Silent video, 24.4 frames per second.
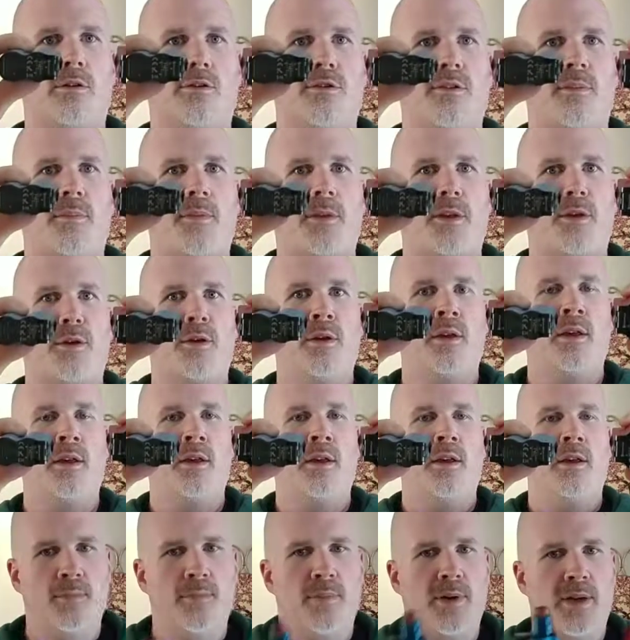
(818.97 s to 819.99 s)
or something.
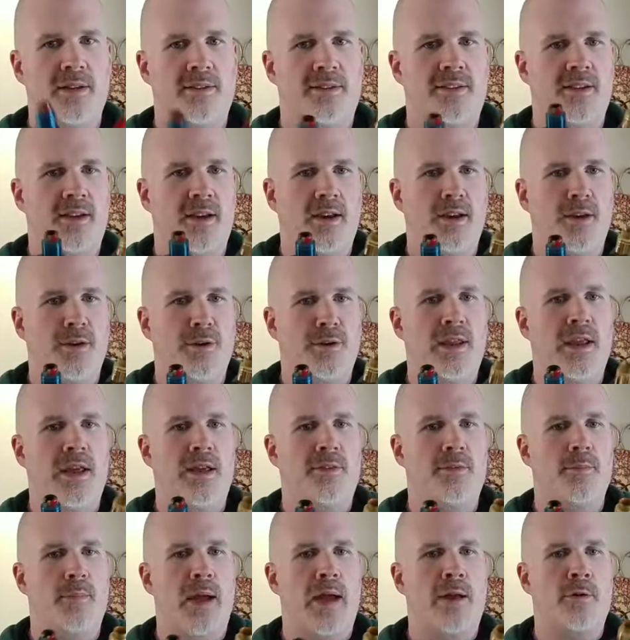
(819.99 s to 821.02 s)
But
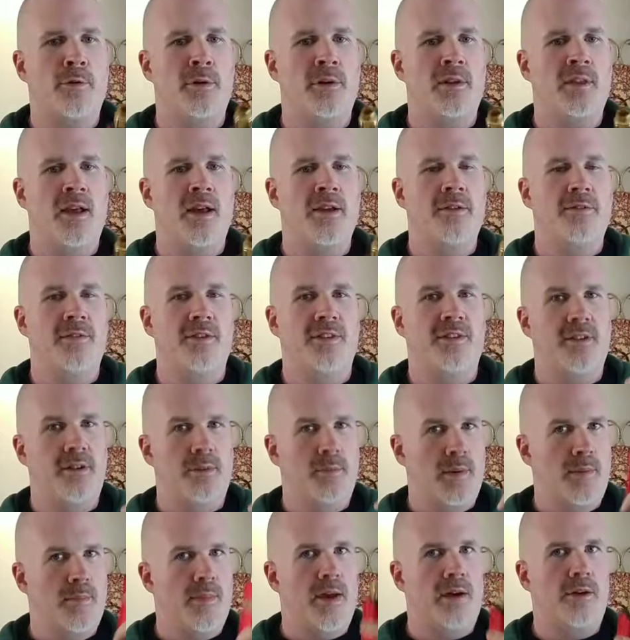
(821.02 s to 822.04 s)
yeah, the battery life is going
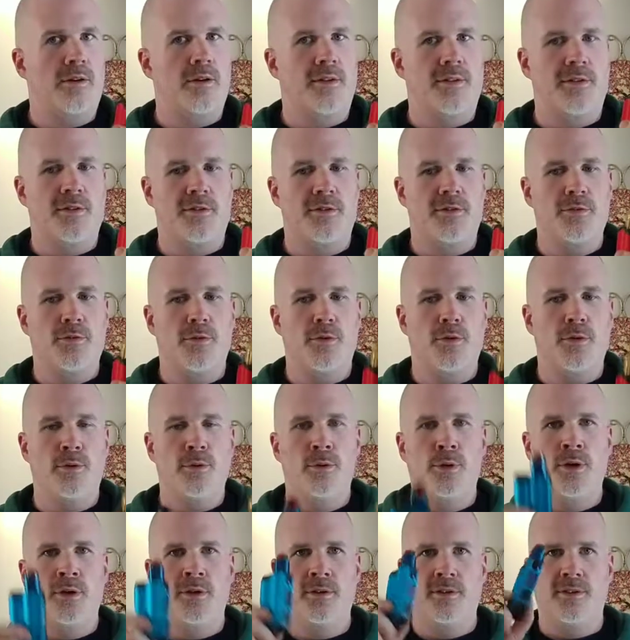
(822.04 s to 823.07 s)
to be better on the
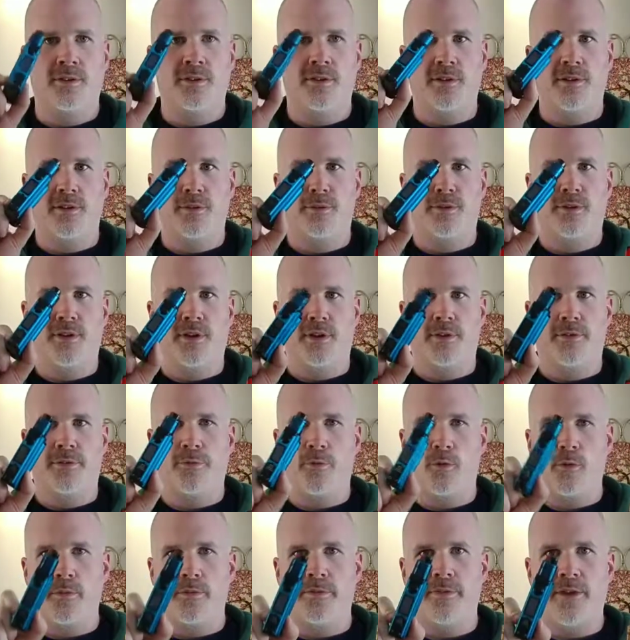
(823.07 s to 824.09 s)
Dual. The
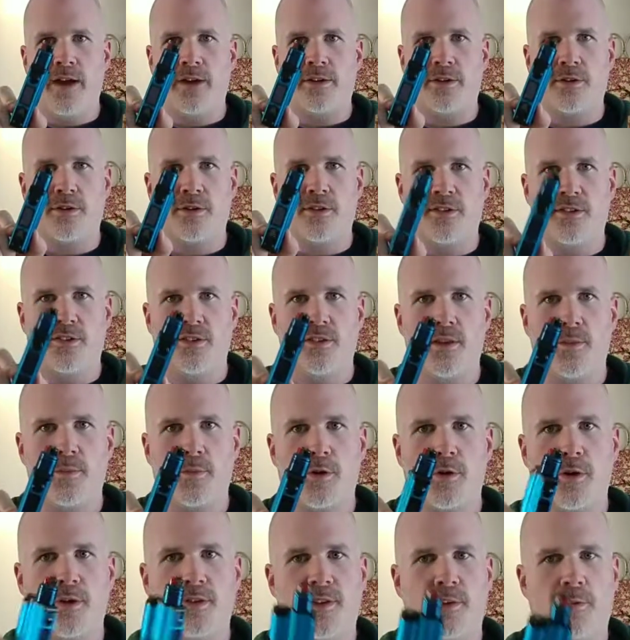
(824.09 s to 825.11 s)
form factor is
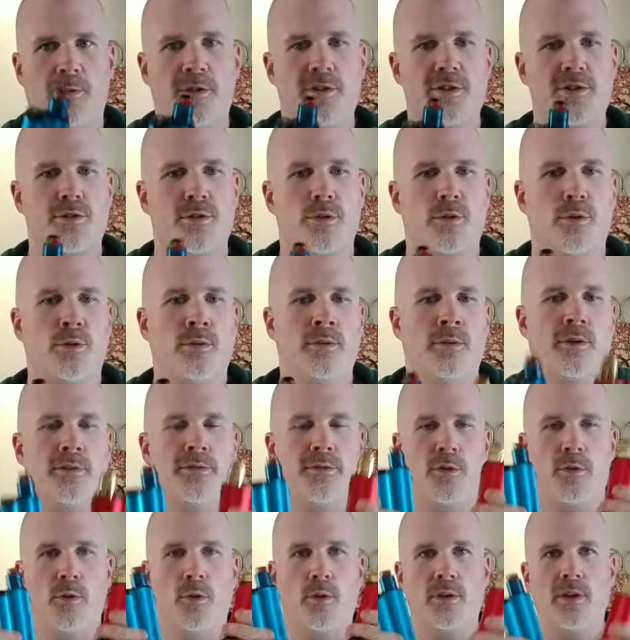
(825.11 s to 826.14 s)
slimmer on the original.
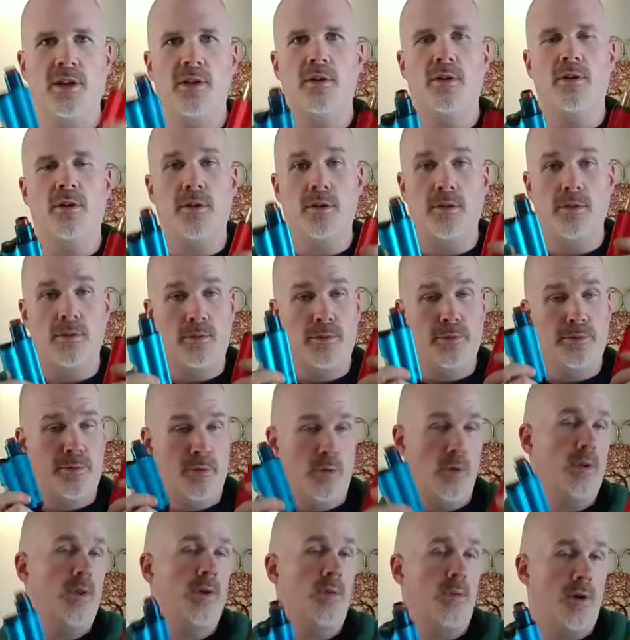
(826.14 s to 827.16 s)
If you only want
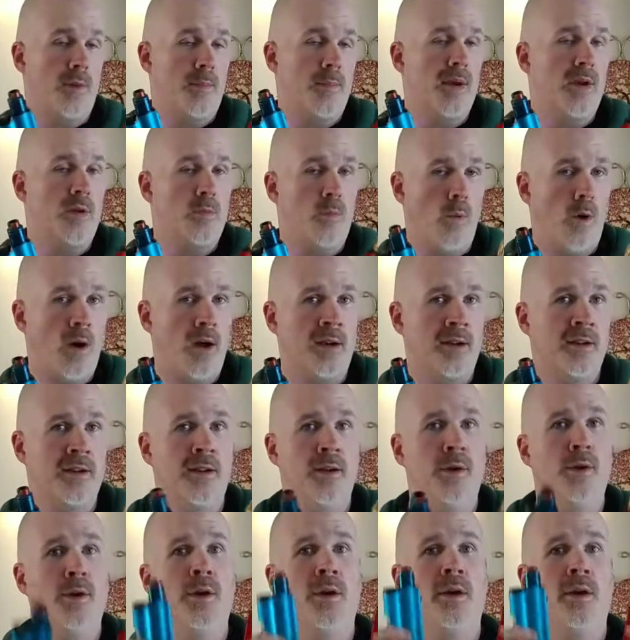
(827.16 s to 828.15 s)
to pick one,